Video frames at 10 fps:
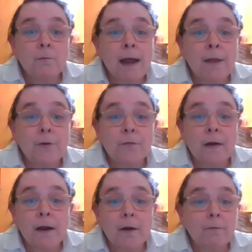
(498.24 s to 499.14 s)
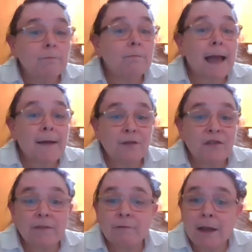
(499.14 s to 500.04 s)
rather far calves
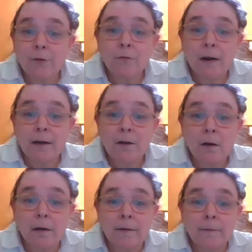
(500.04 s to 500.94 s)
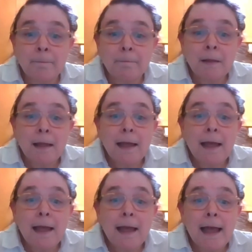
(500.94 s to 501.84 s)
feet rather far gone.
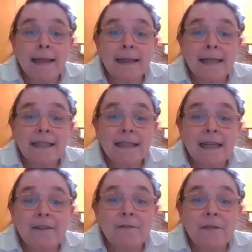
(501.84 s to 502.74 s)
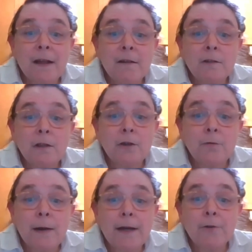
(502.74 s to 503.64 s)
At this he fell to the
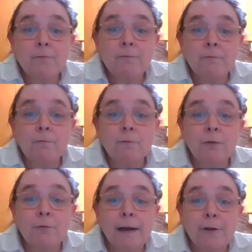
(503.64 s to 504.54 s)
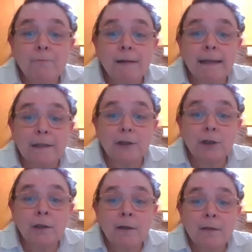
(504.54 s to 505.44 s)
greater with greater
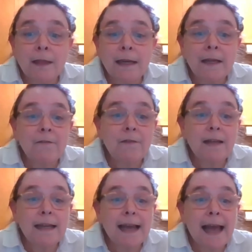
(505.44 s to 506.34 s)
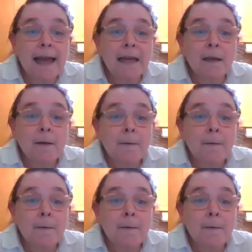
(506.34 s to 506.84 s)
relish than if he had